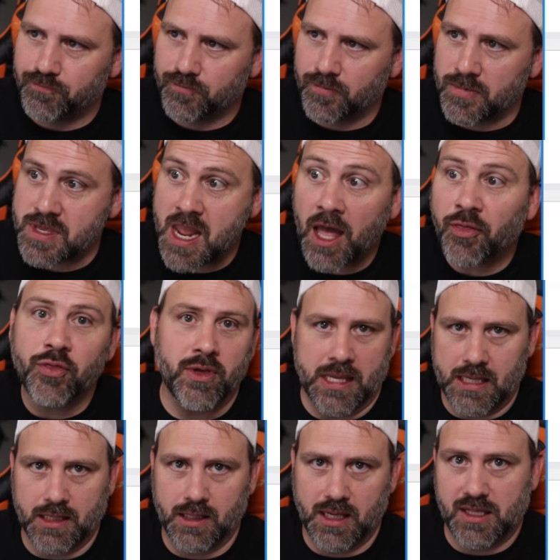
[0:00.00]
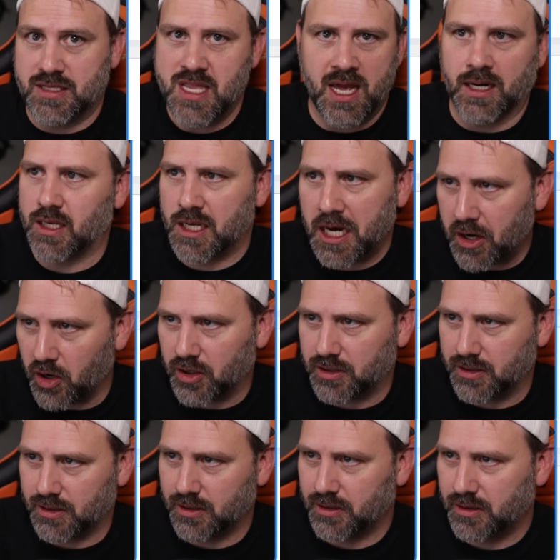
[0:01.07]
nothing is not a
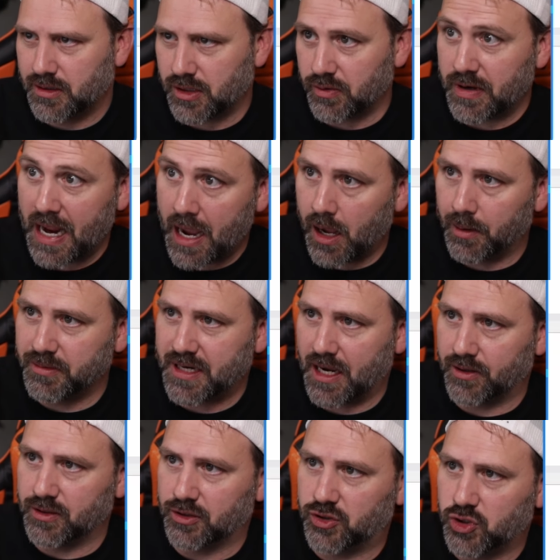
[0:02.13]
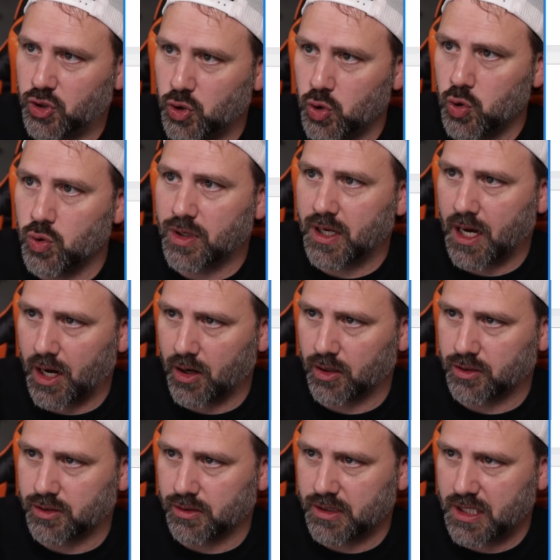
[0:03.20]
character. So now I'm down to 2
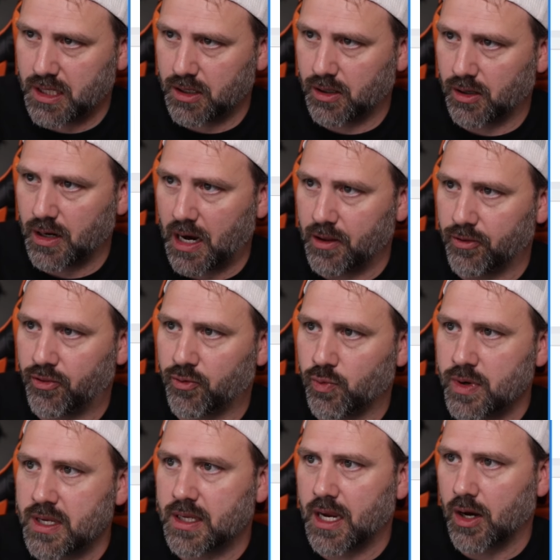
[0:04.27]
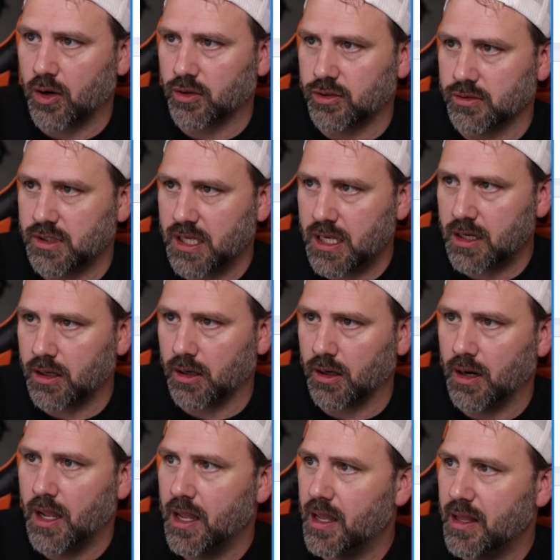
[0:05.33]
characters here and 3 characters here.
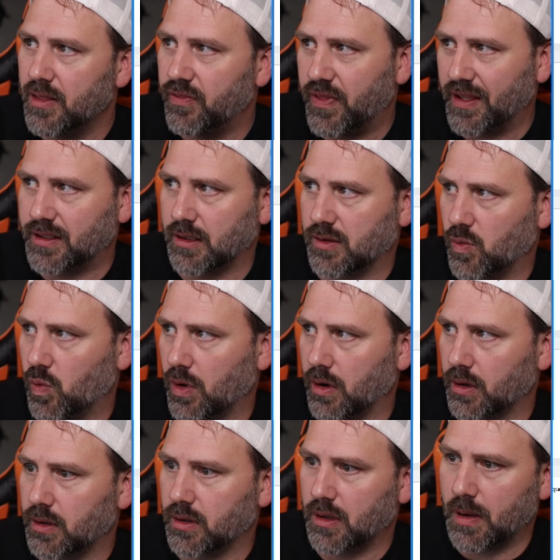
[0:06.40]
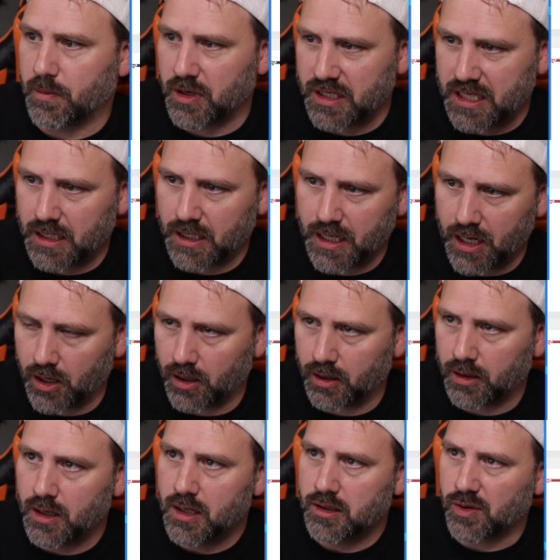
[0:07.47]
That doesn't work. I'm going to get an
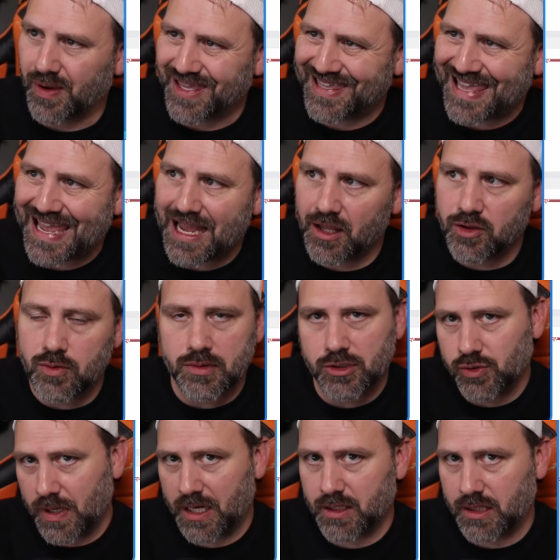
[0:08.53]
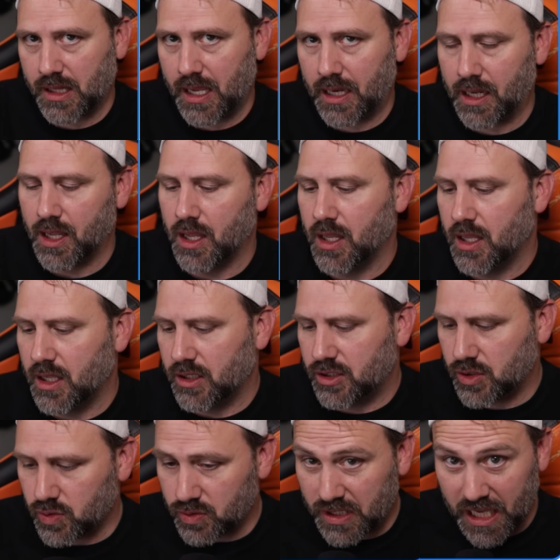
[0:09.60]
error. So I can't use translate
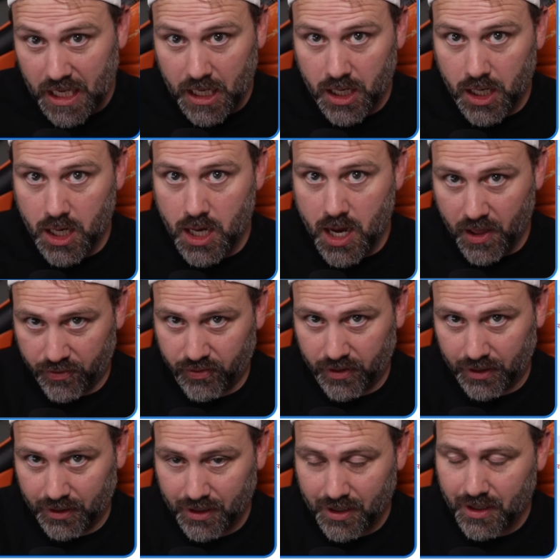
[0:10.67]
to get nothing.